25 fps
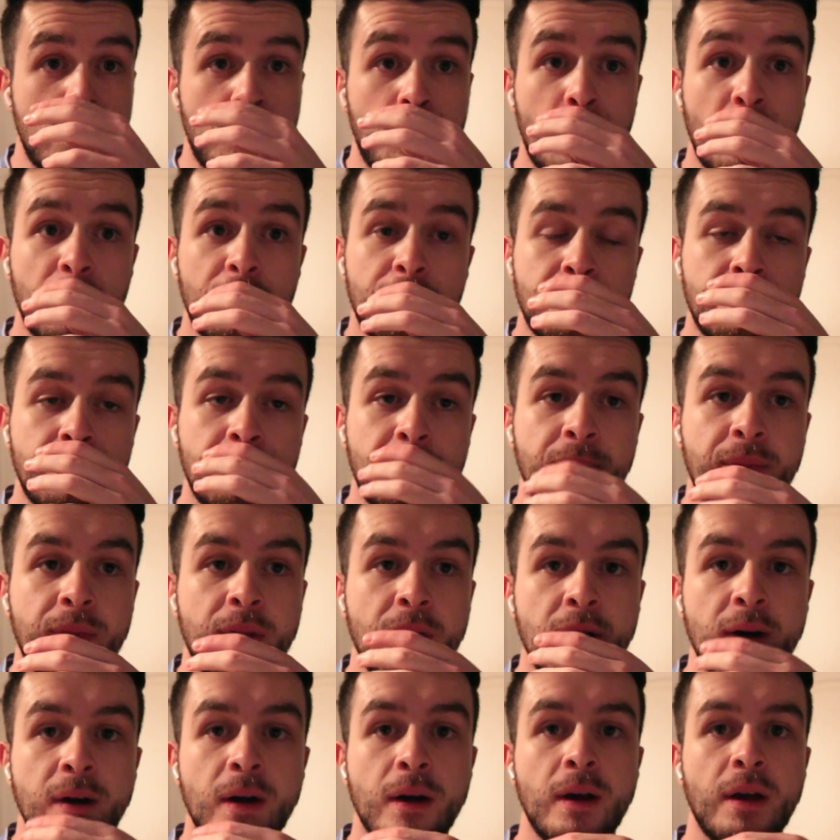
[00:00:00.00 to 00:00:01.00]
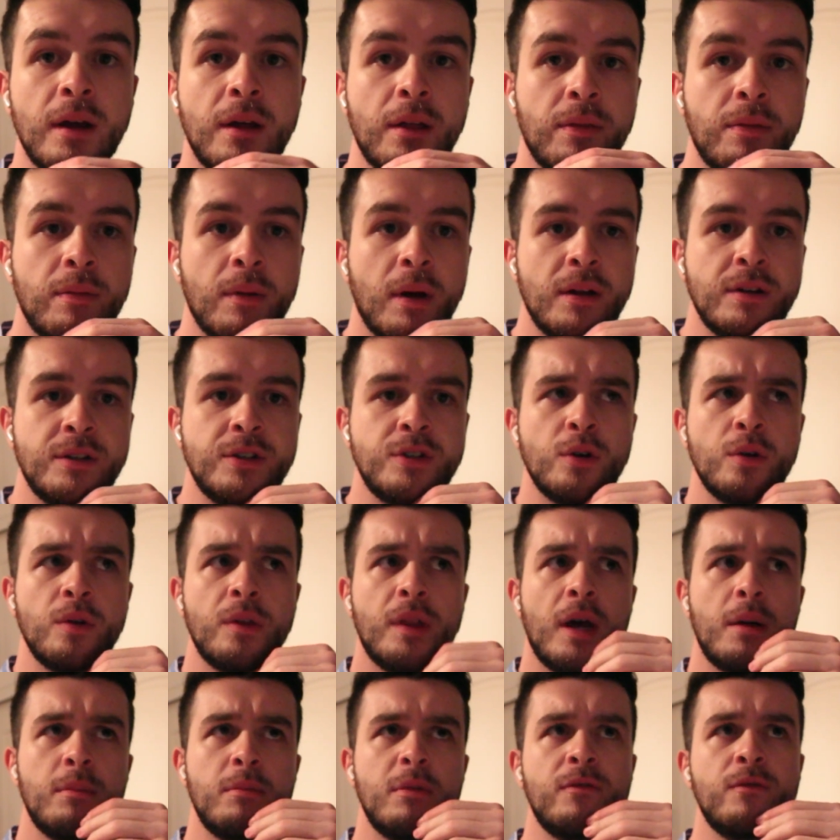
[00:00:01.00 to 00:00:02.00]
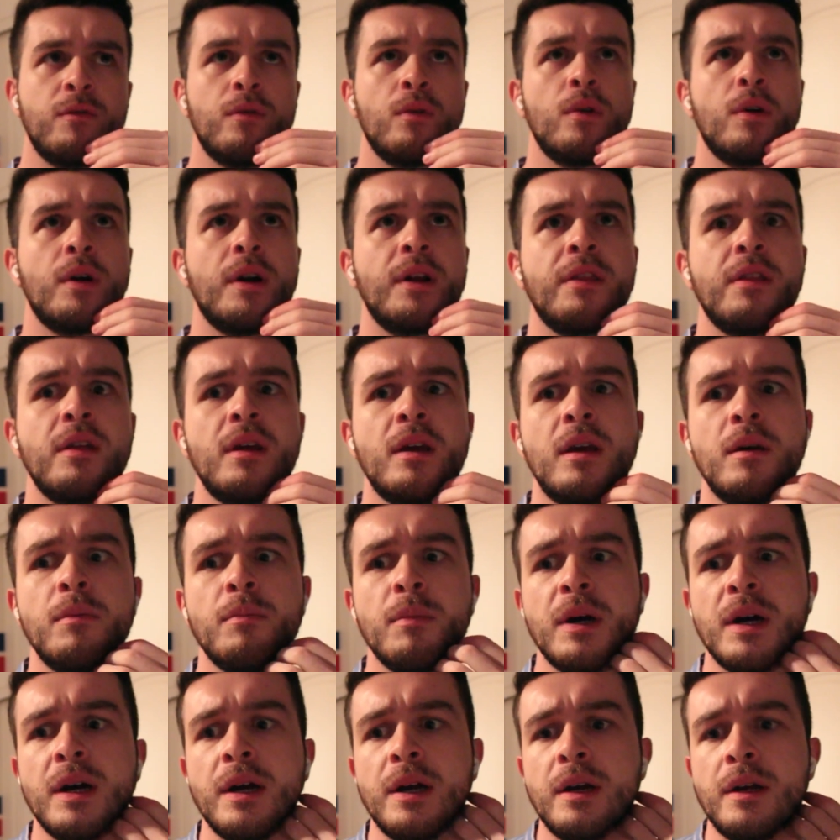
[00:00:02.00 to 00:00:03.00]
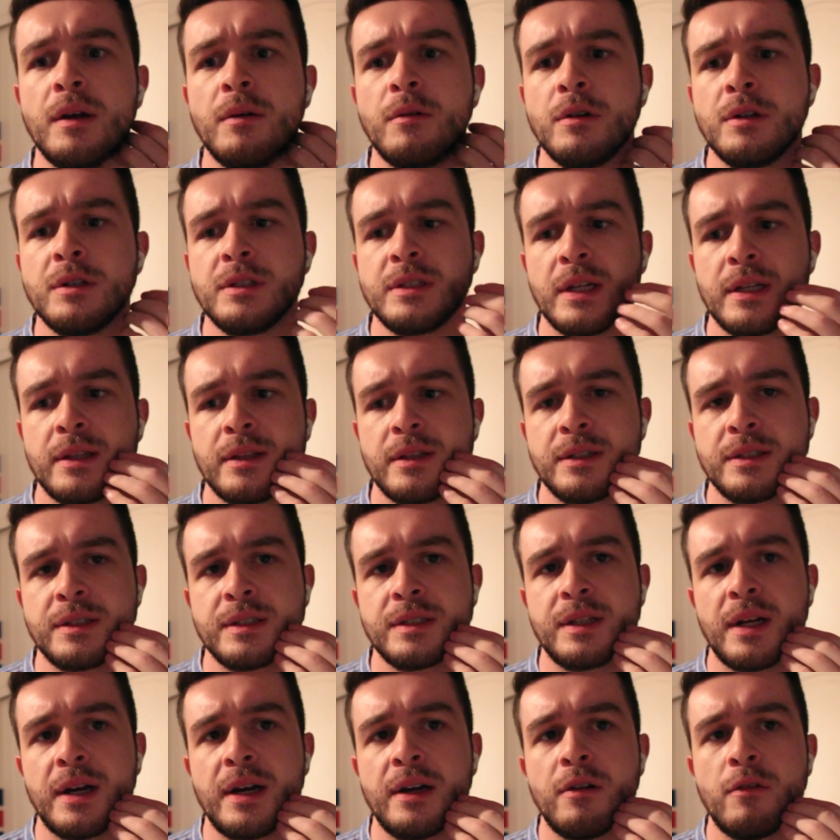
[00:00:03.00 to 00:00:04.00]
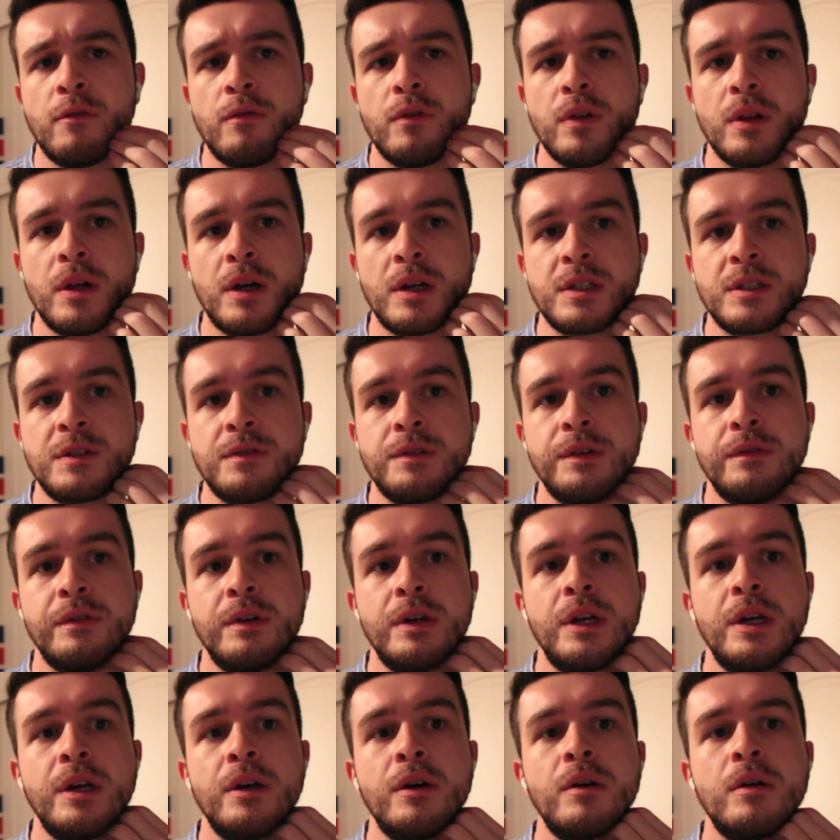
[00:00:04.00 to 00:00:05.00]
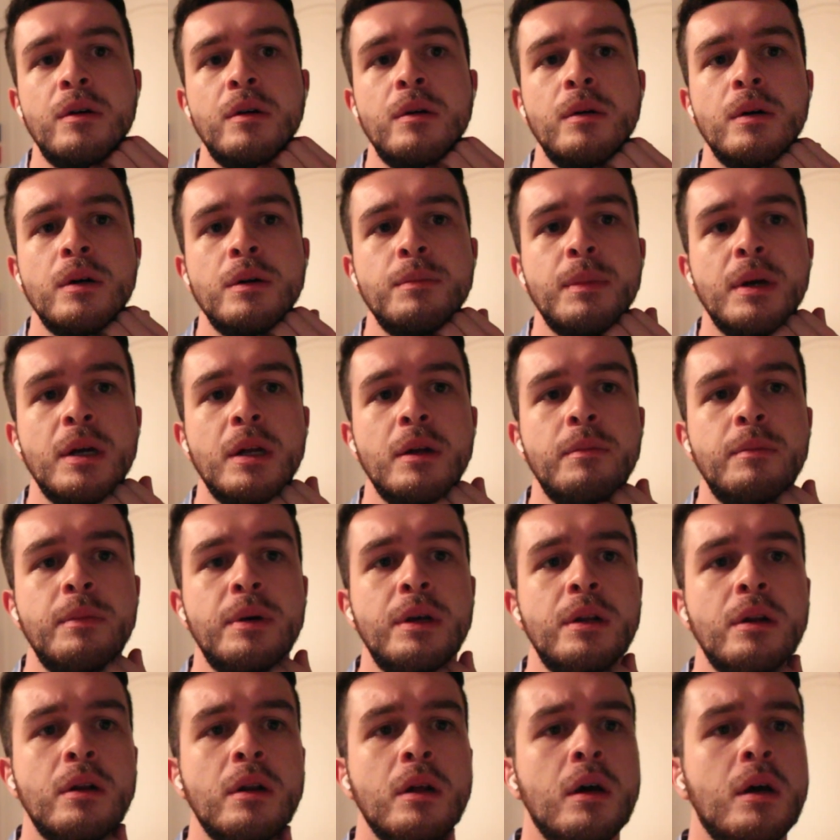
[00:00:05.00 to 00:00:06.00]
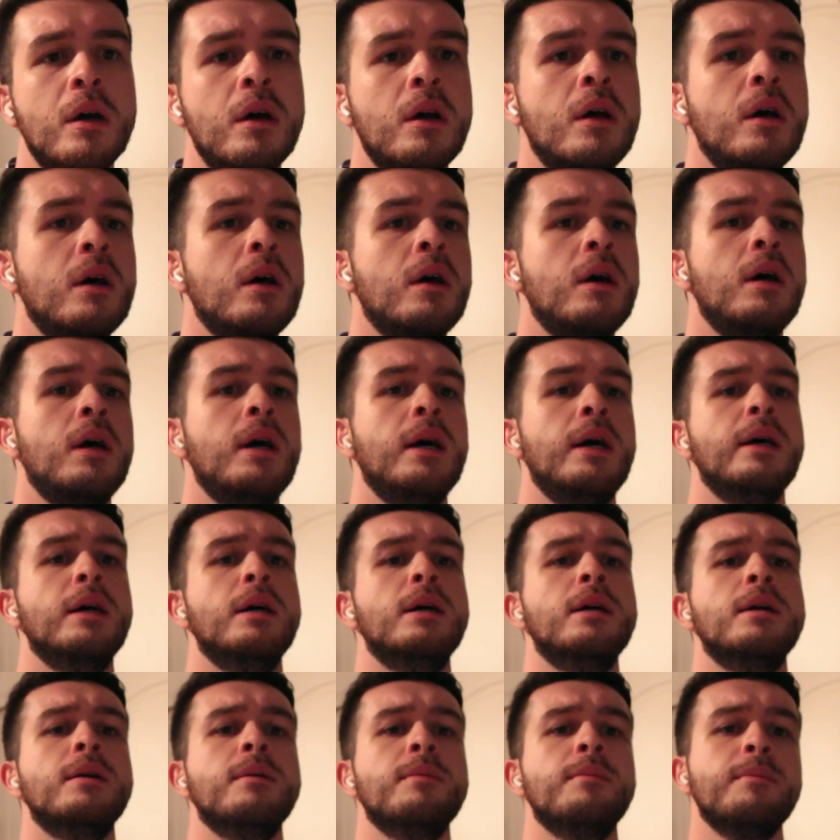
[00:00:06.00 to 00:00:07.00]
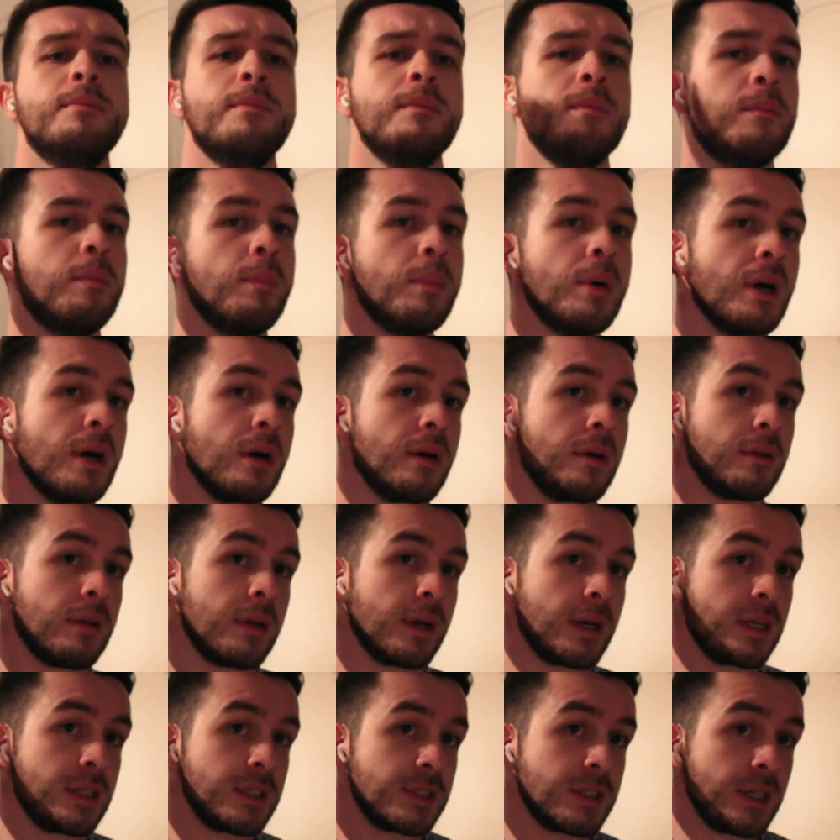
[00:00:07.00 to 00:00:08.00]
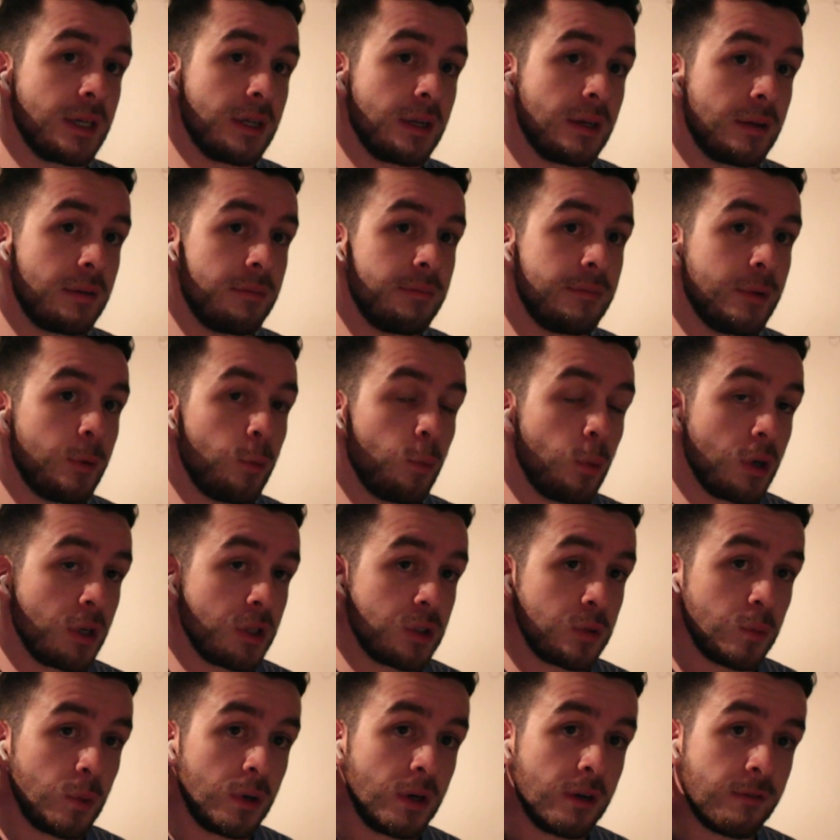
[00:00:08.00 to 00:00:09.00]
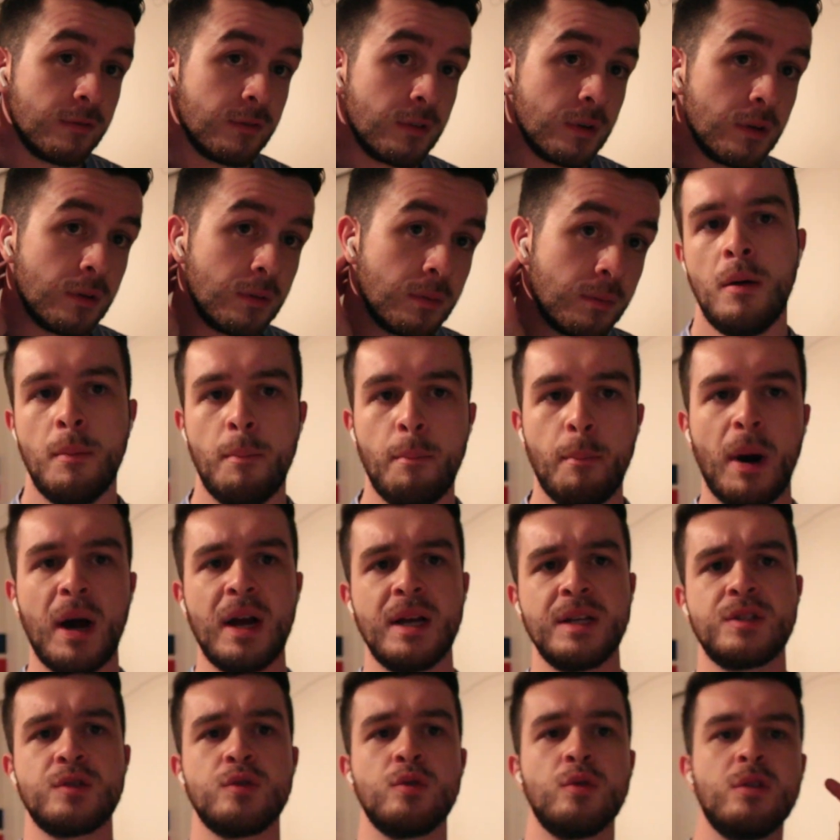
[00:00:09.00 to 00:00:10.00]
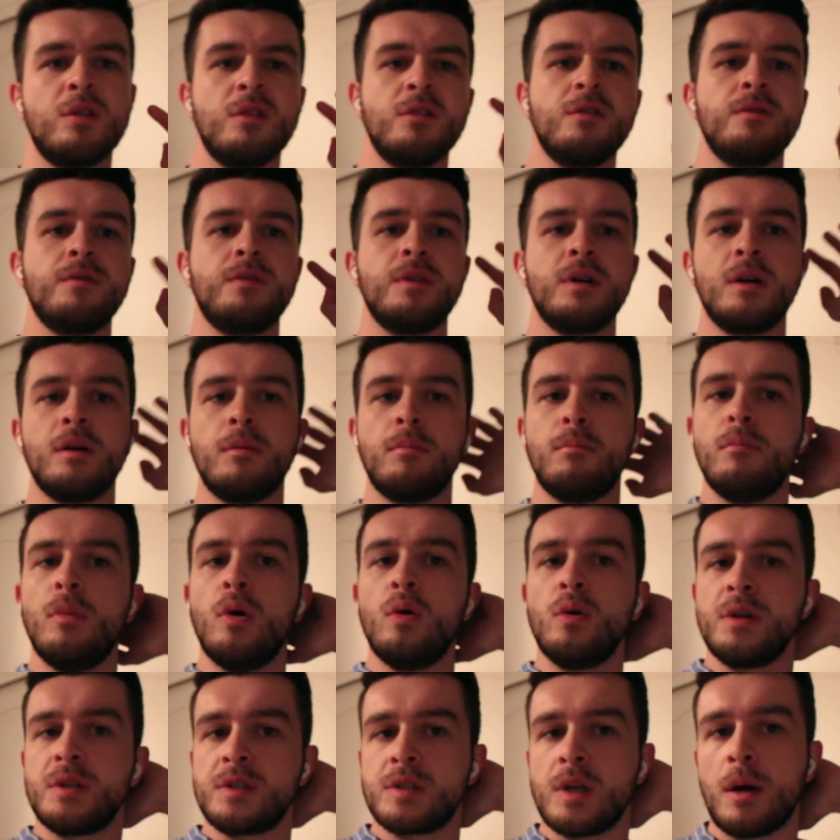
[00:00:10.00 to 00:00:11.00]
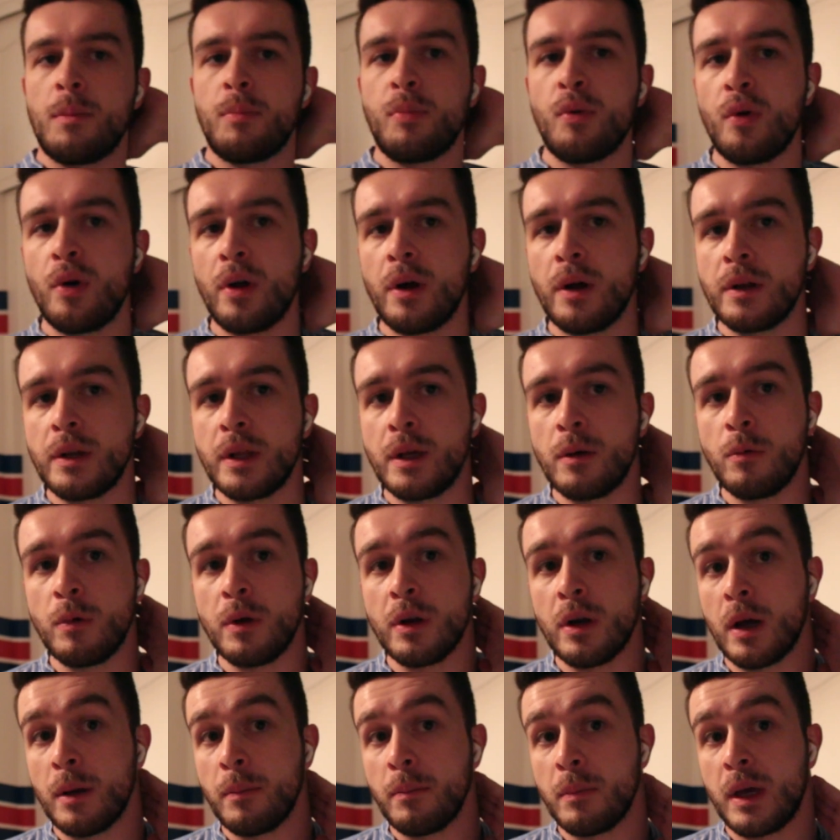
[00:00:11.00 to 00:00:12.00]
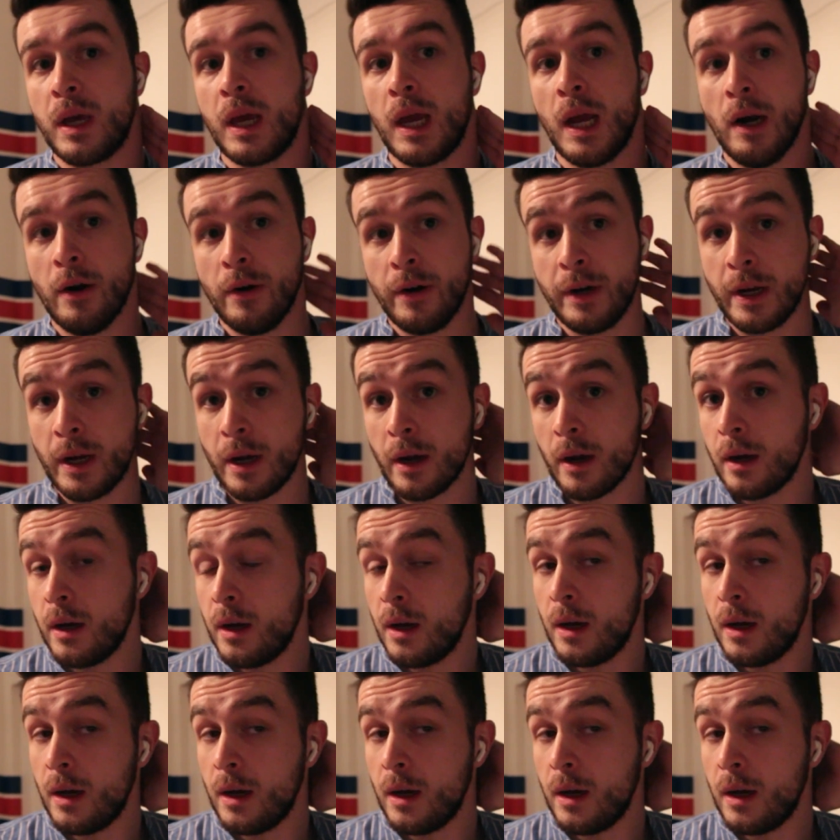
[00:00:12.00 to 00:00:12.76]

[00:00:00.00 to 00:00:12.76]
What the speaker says: belt. I showed that before, I think in my, what is that, the style philosophy video, it might have been. But like I said, it works well for my sort of modus operandi when I'm carrying.